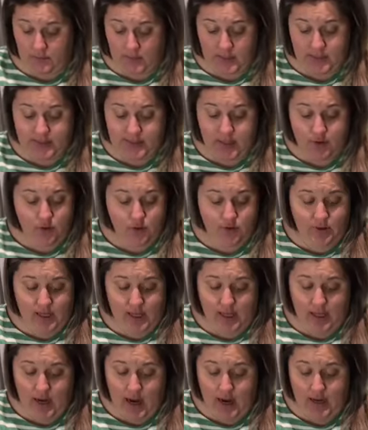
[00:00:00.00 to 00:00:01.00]
a Southern
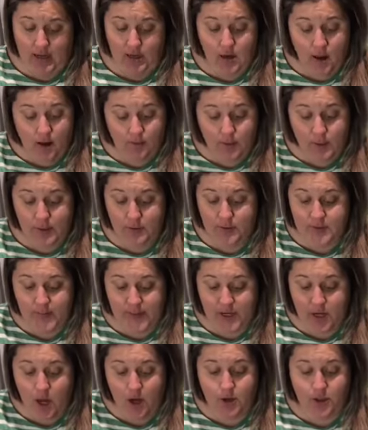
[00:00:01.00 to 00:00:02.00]
thing. I did not want just my
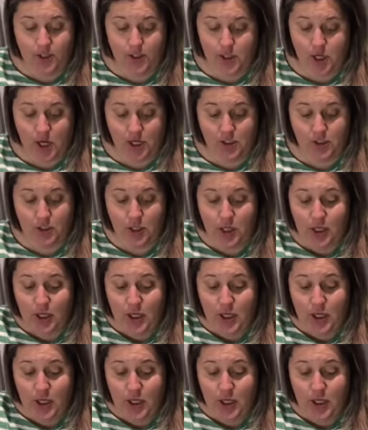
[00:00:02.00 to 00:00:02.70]
daughter to talk